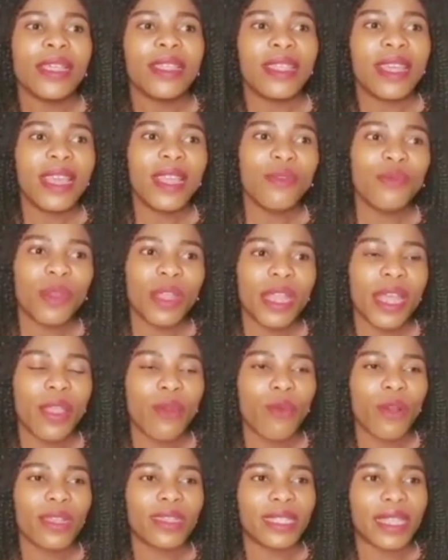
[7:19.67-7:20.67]
Then when
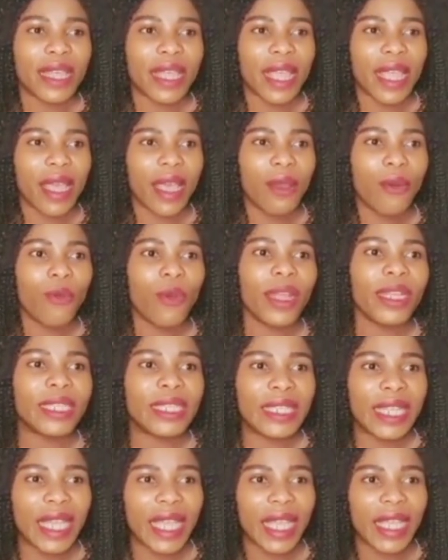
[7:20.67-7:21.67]
I was there,
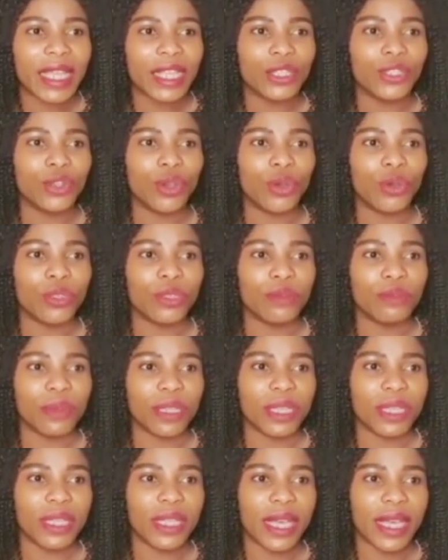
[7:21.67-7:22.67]
one day he told
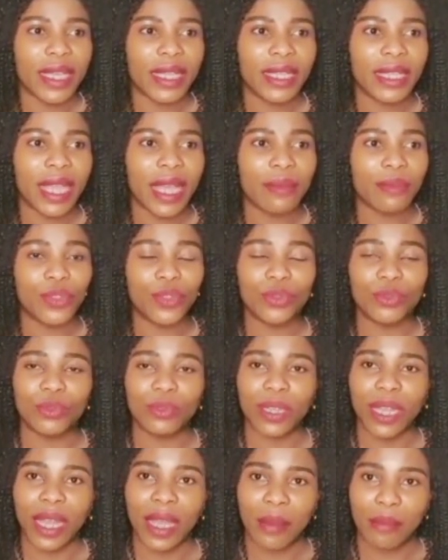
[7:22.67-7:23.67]
me that I'm
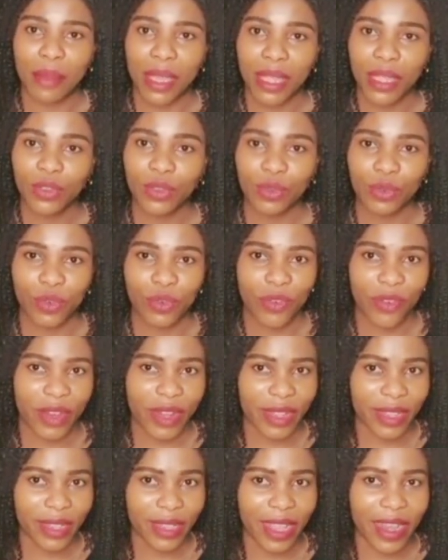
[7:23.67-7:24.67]
soon coming to
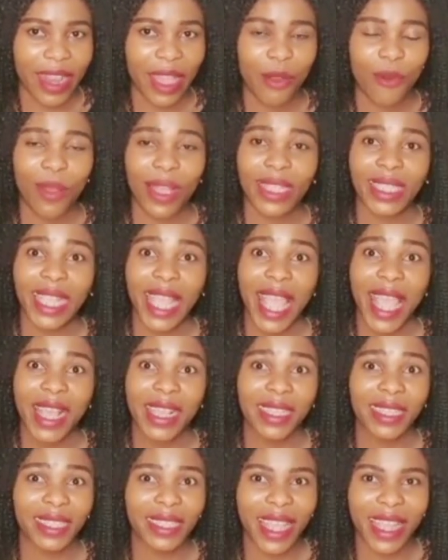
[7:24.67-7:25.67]
Greece, and I was
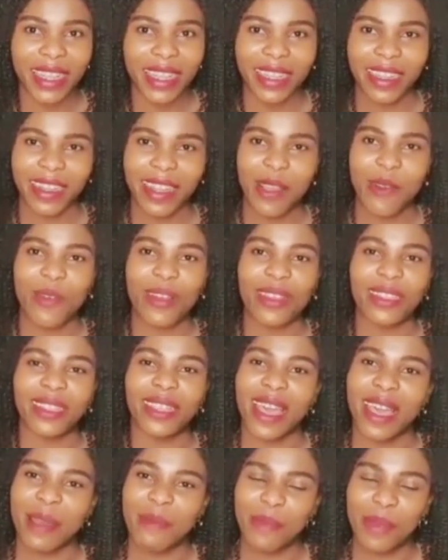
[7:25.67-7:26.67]
excited, I
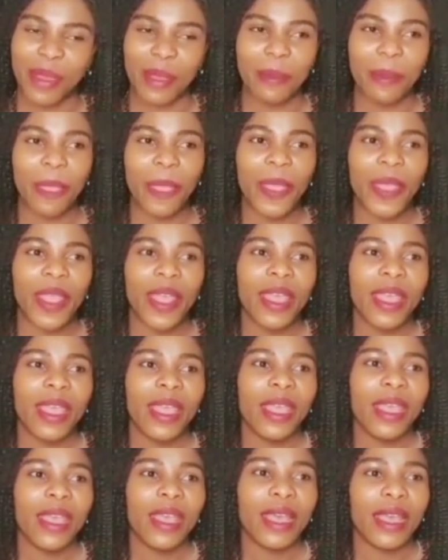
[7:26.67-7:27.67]
was happy,
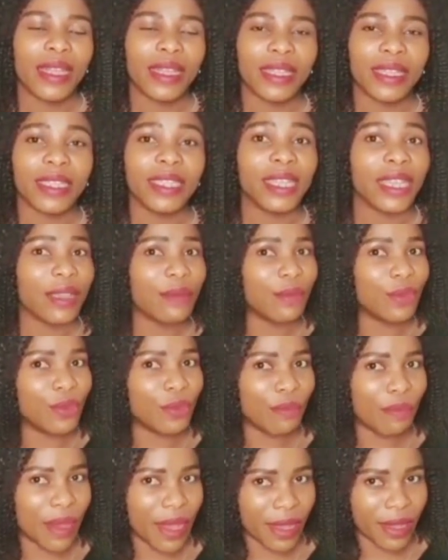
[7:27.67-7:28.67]
and it came
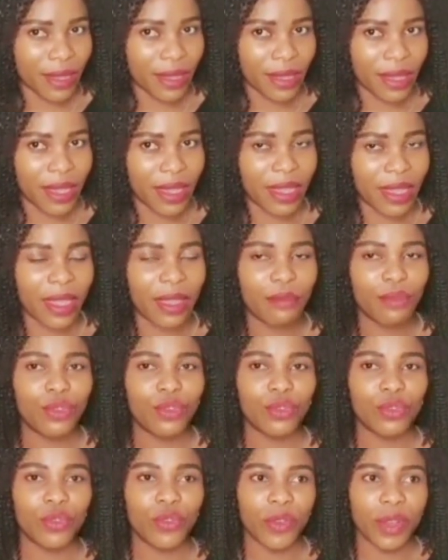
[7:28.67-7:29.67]
to pass. He came
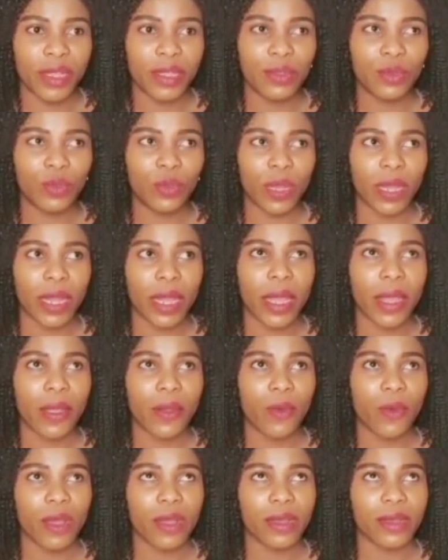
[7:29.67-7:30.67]
to Greece when
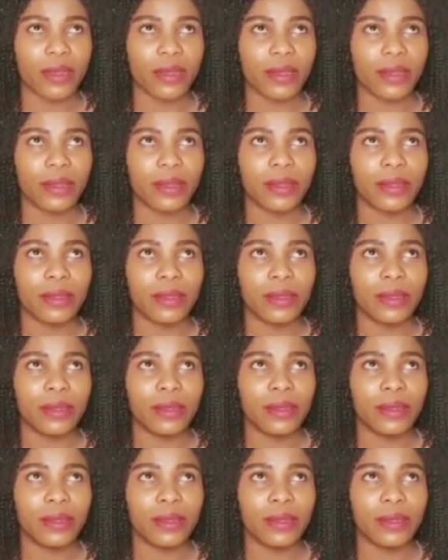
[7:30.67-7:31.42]
I was,